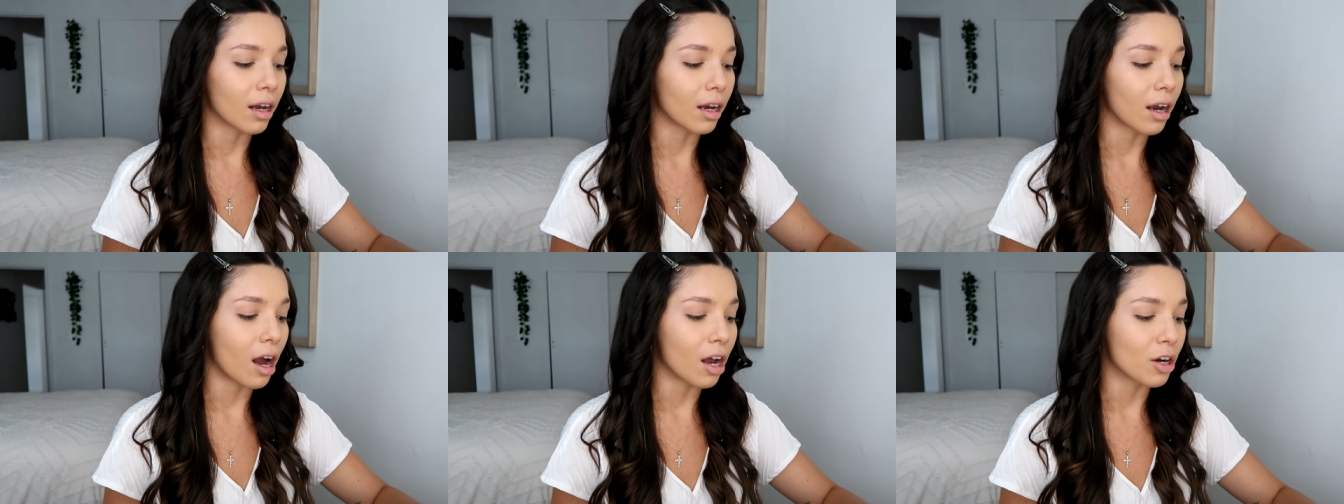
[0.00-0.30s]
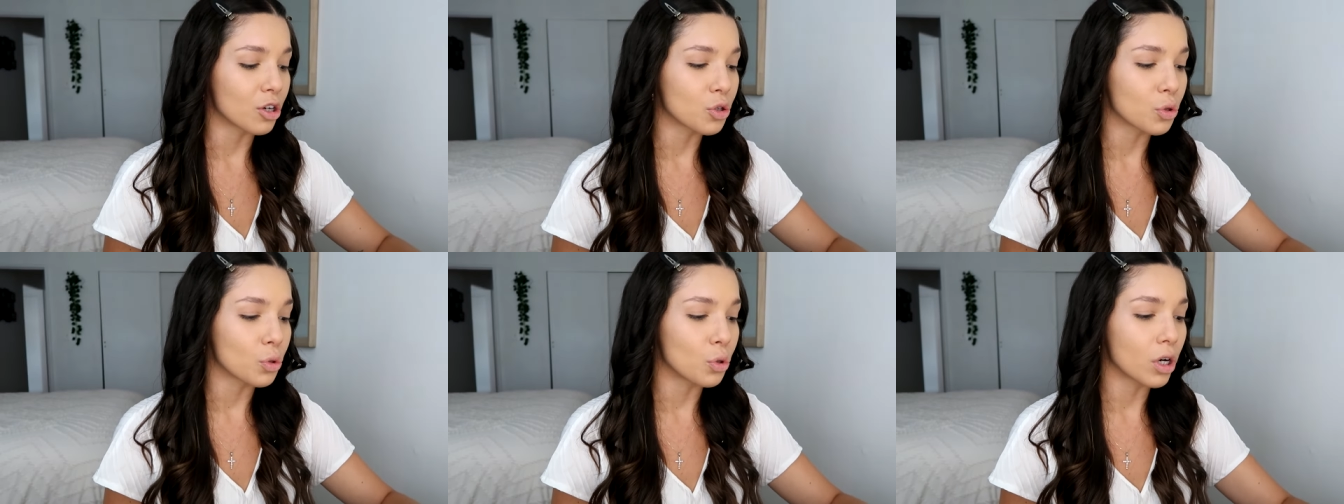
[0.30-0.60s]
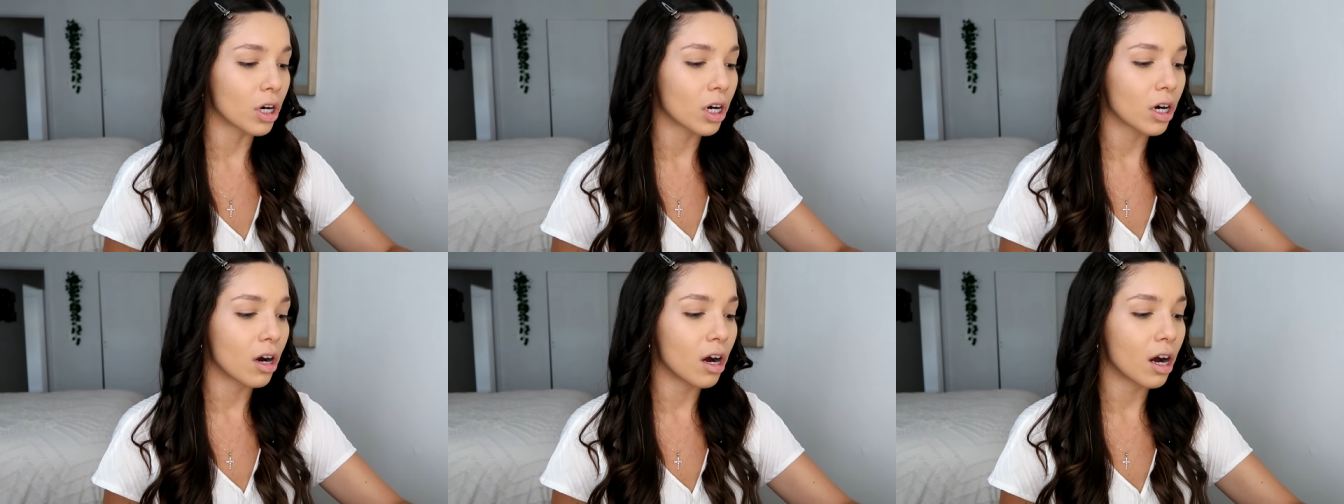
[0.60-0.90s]

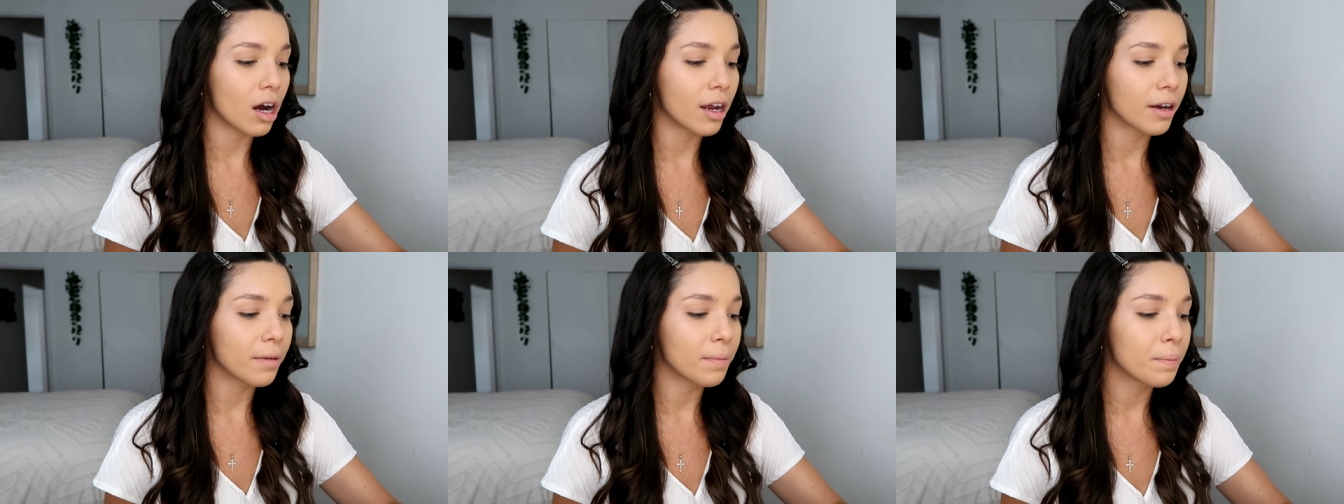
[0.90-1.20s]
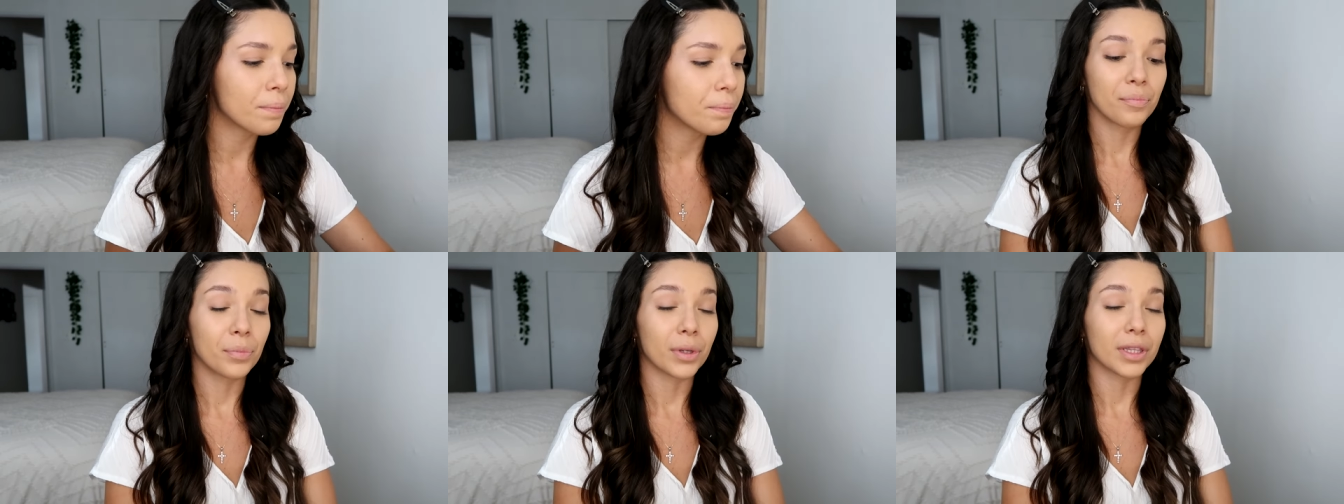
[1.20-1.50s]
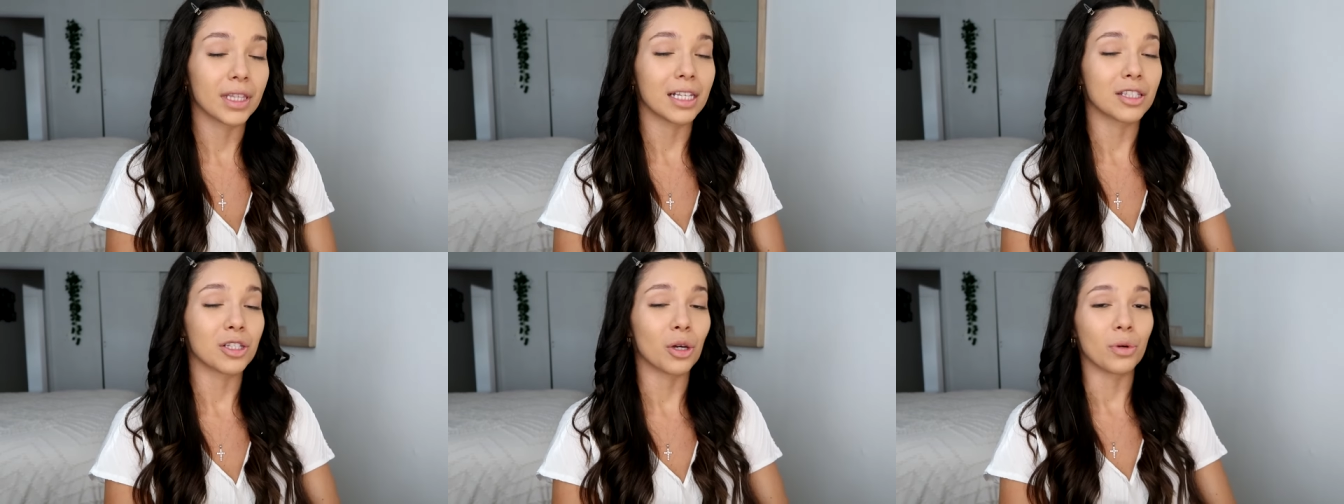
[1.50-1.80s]
contour on,
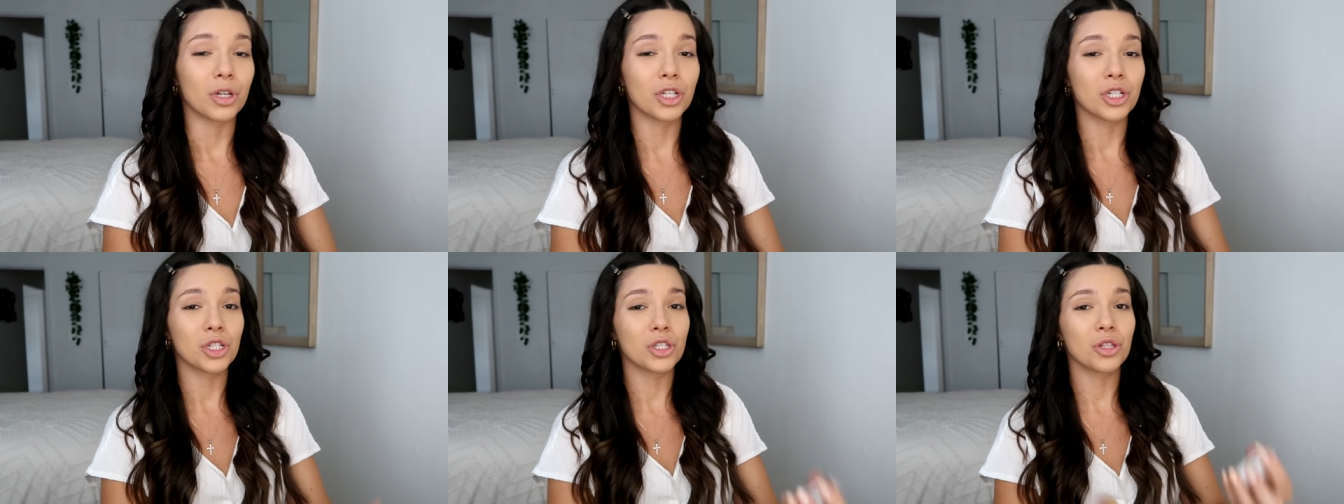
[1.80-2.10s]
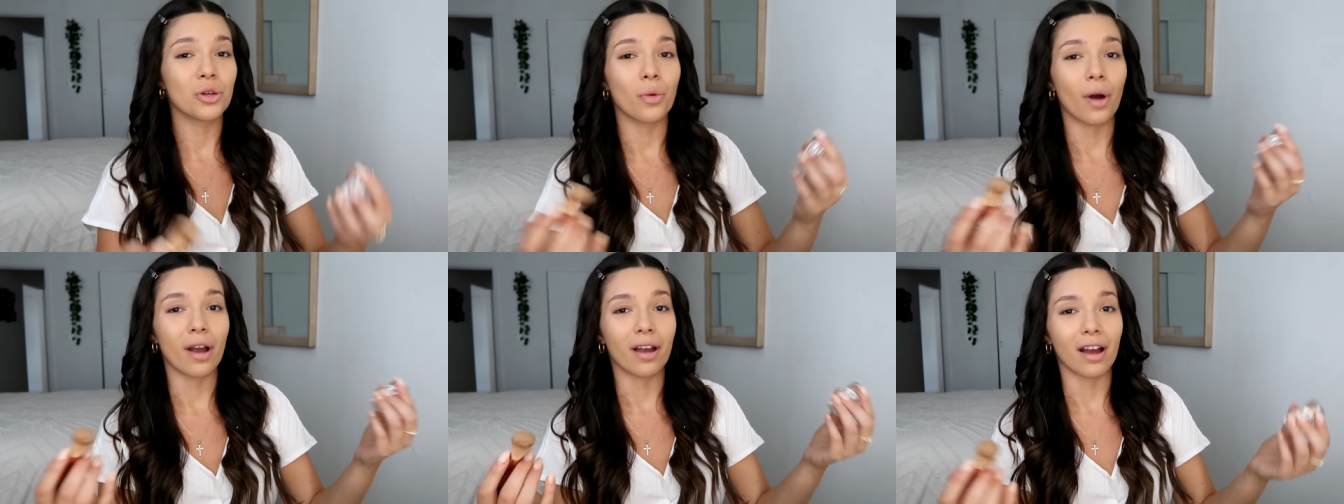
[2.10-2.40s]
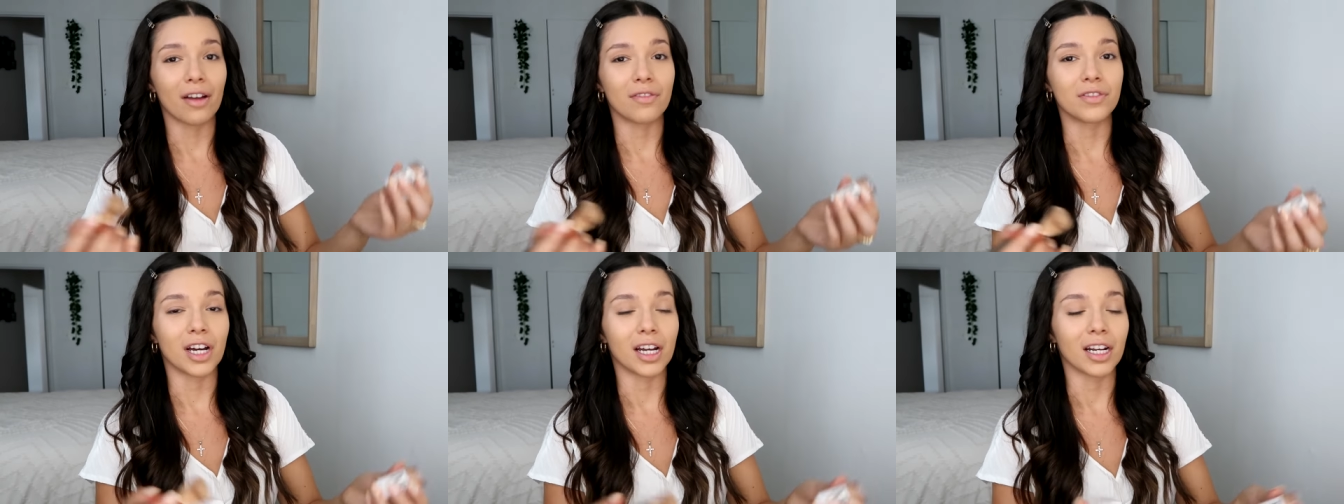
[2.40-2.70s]
but that's always just the way
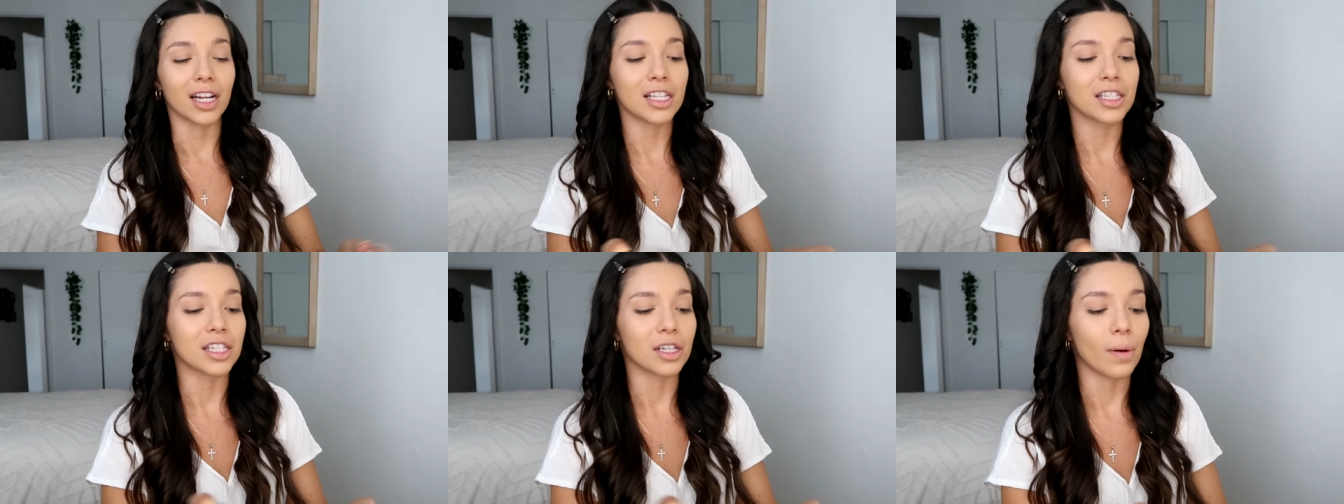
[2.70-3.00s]
I've done it,